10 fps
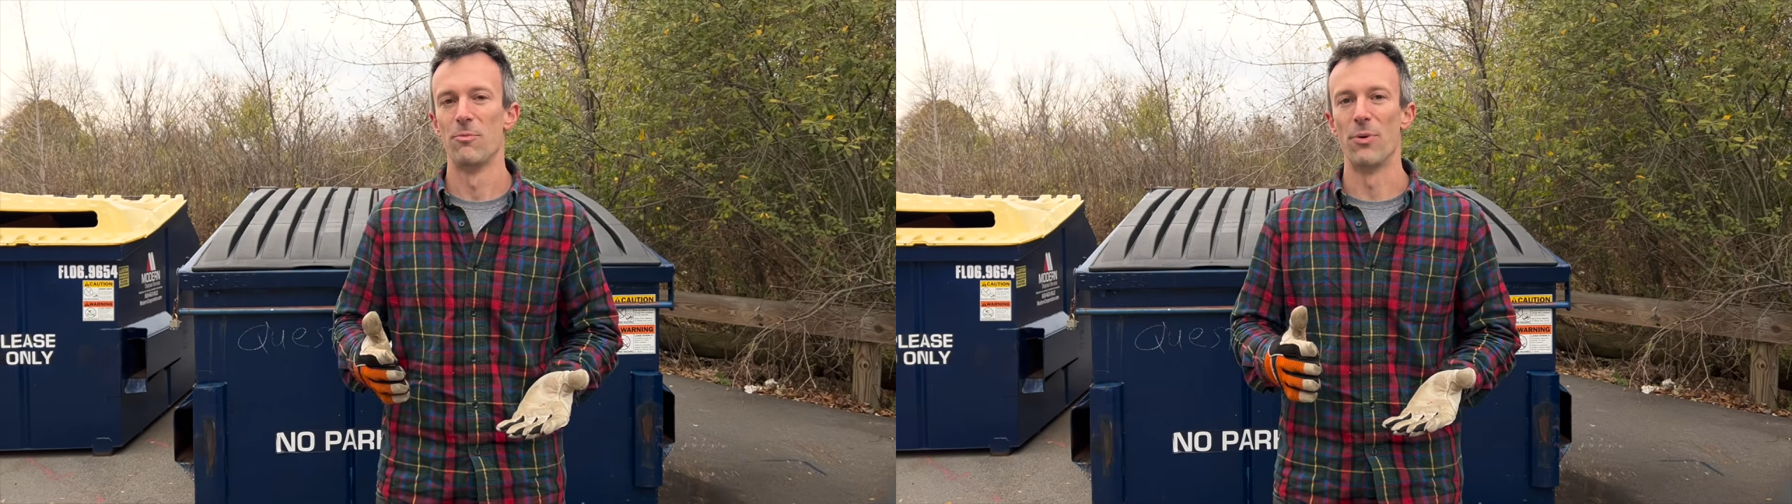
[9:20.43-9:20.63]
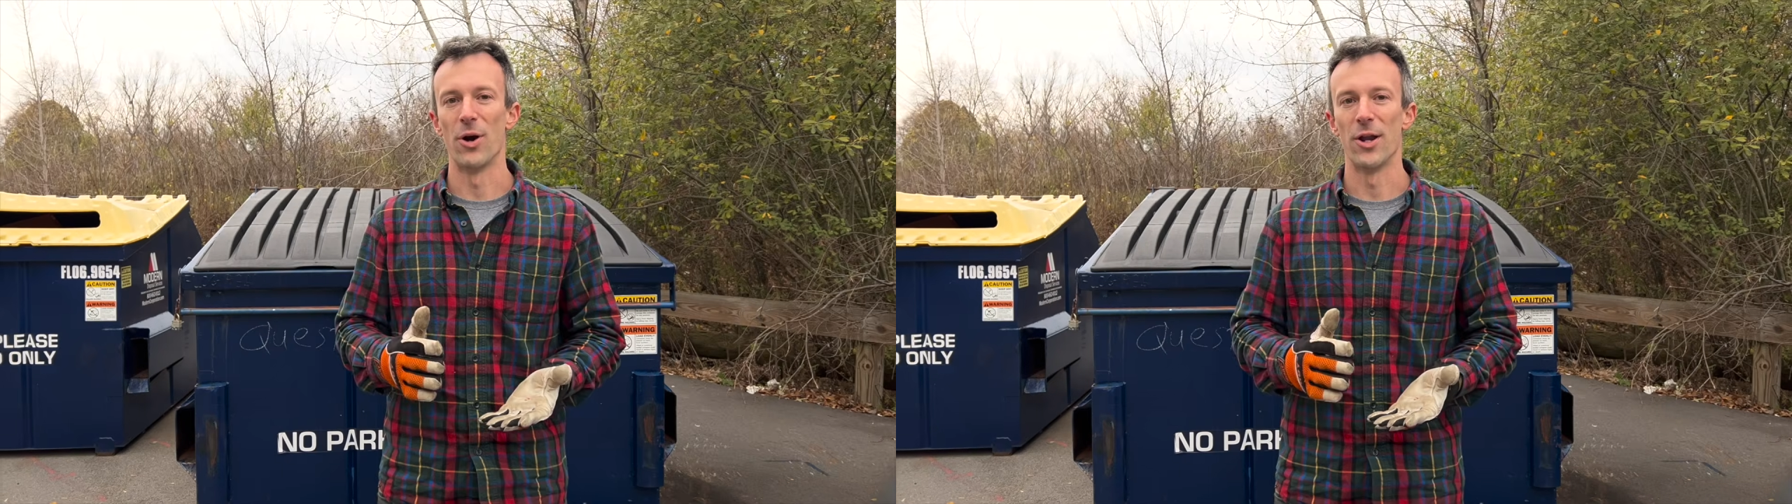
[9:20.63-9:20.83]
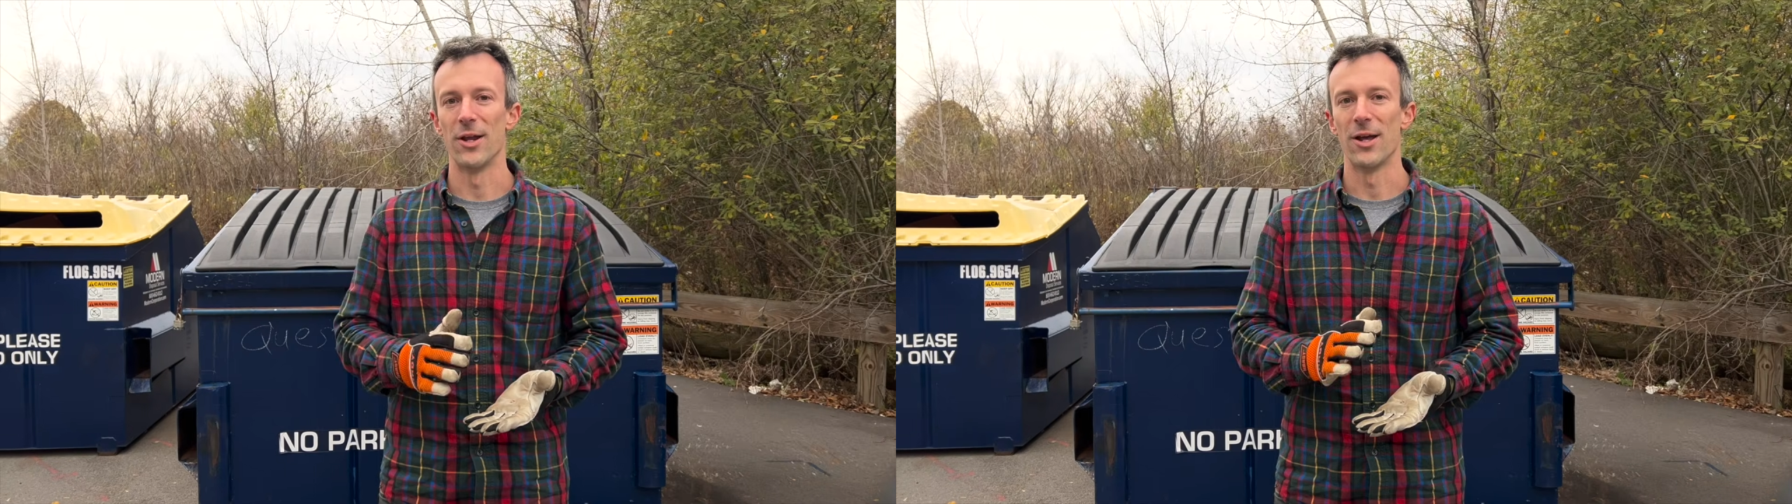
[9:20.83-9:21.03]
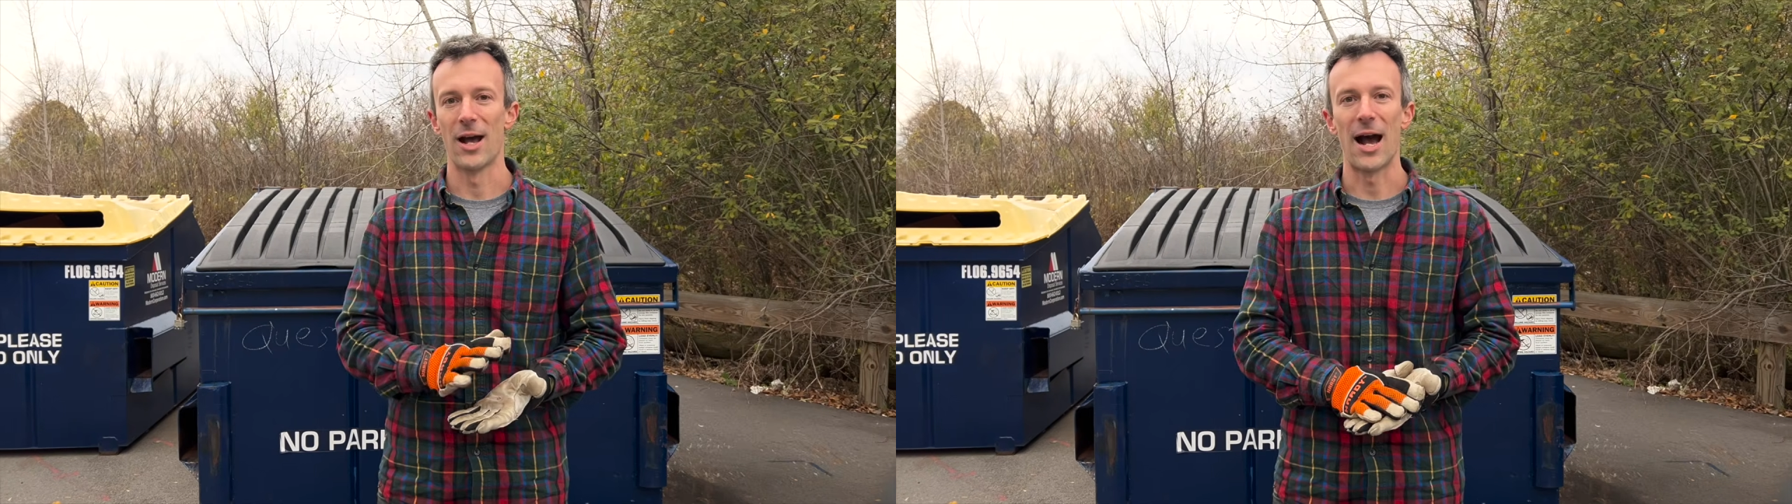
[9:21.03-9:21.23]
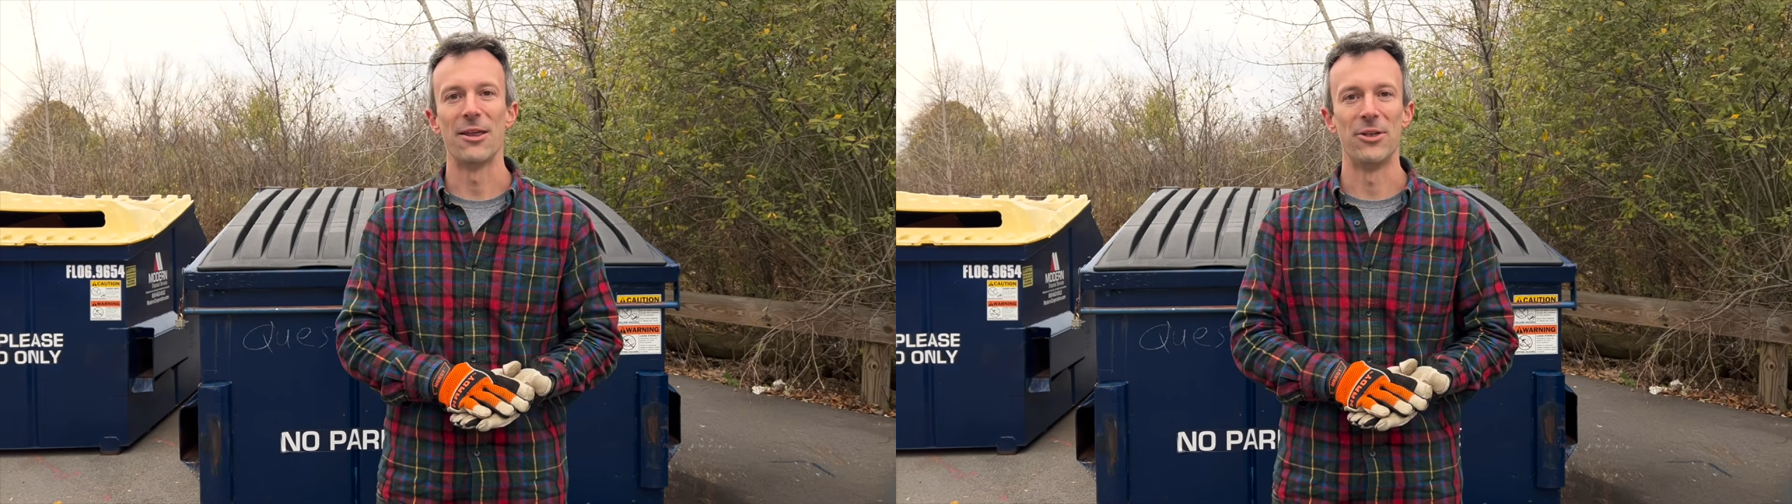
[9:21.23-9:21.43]
but
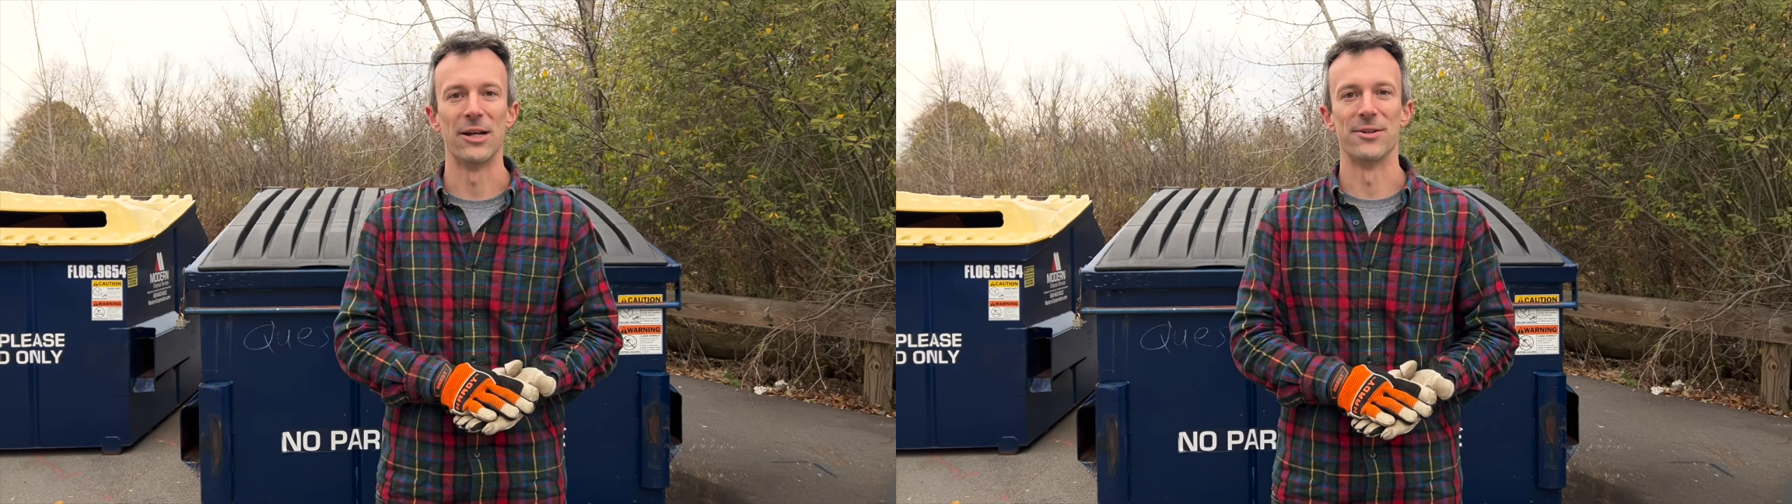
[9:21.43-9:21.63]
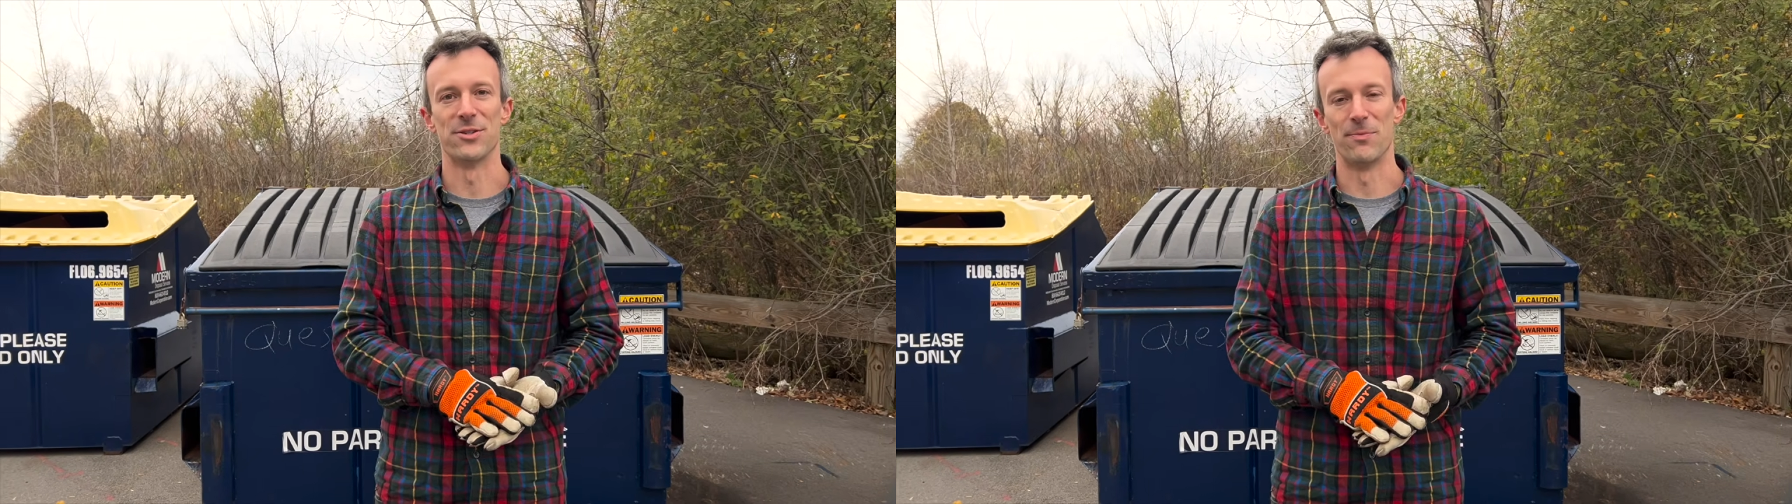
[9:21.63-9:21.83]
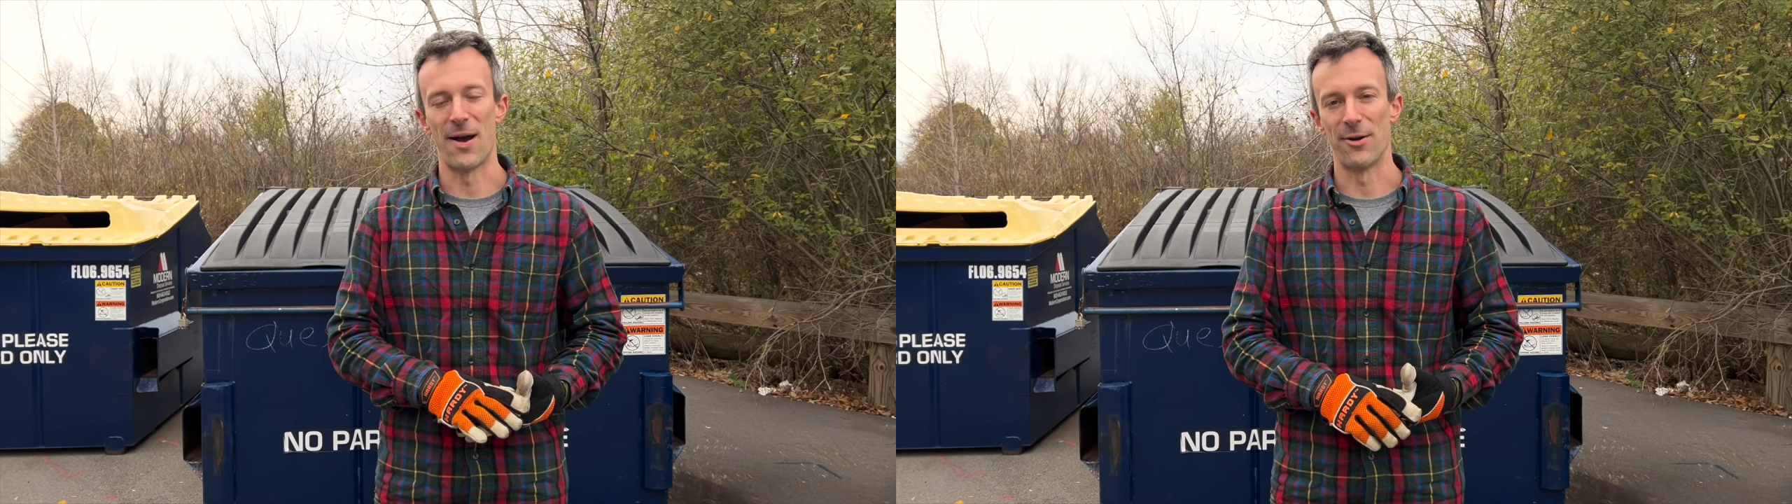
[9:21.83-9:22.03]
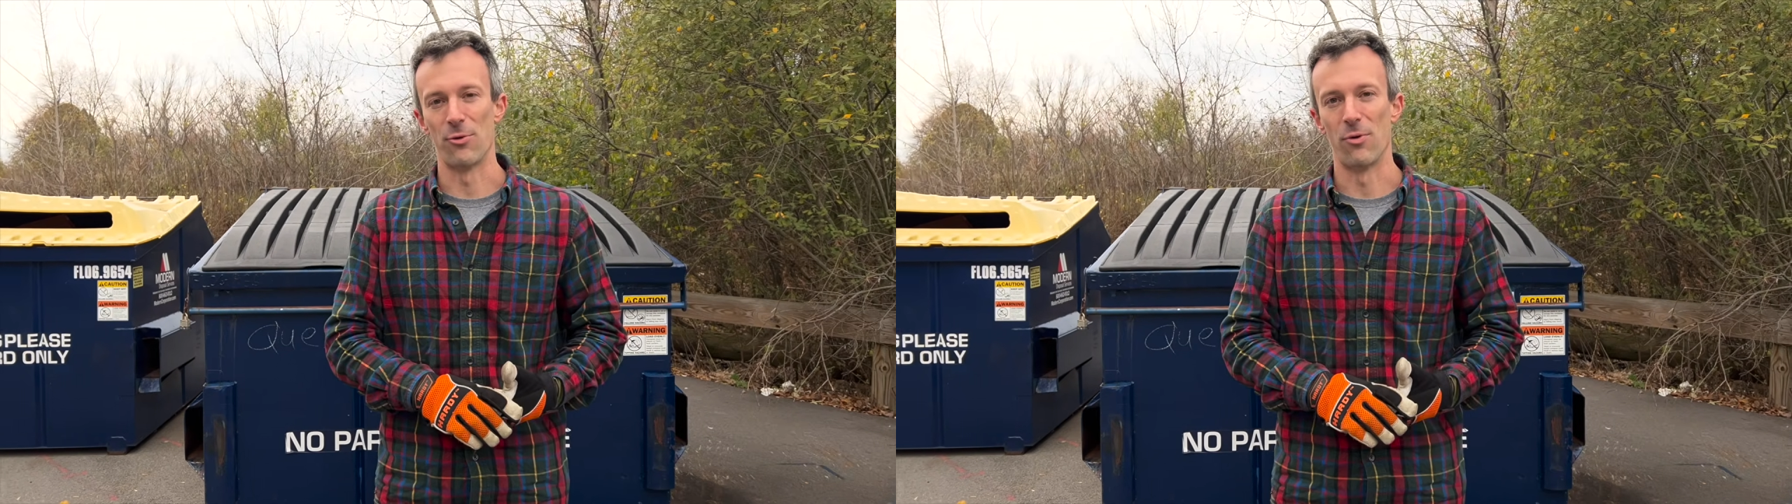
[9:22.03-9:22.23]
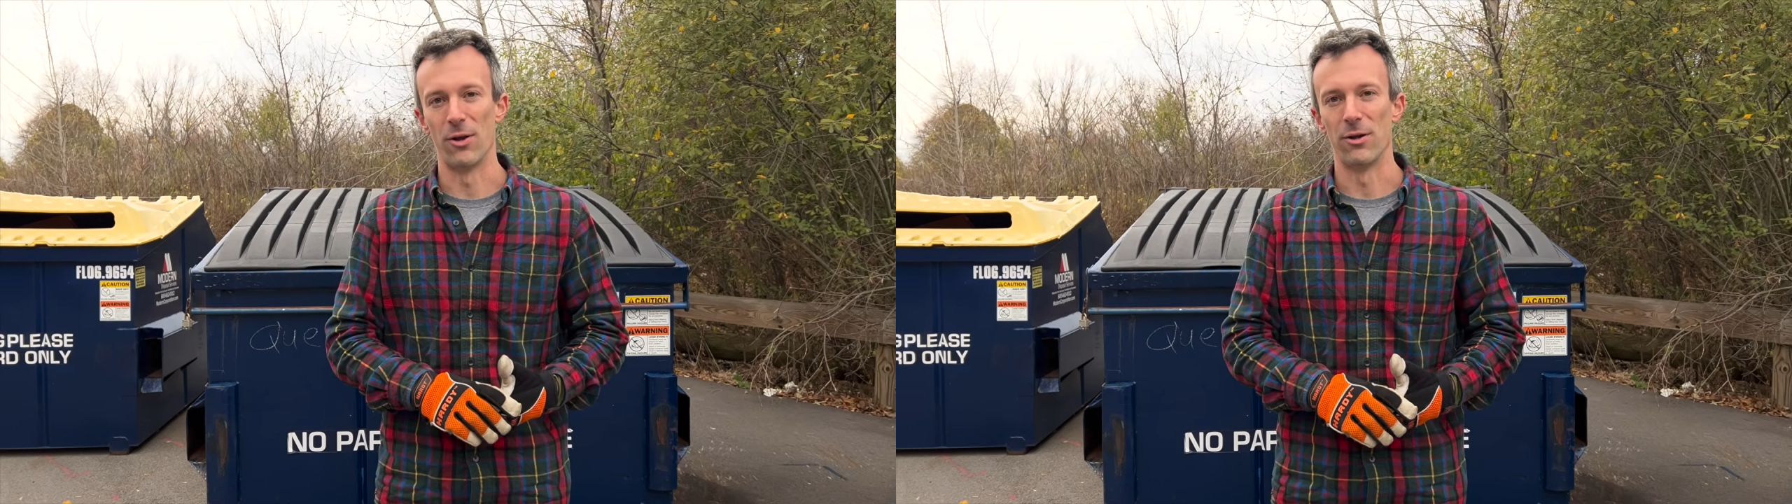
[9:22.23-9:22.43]
I think it's a minor
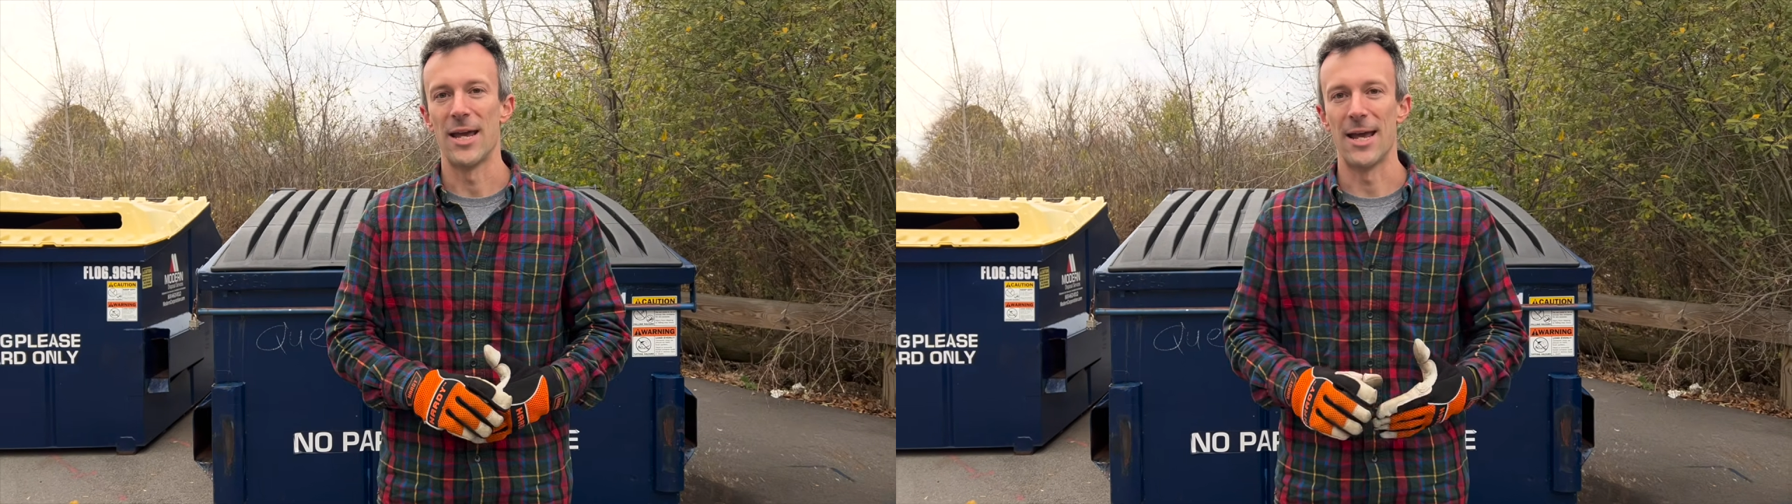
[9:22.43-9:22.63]
one.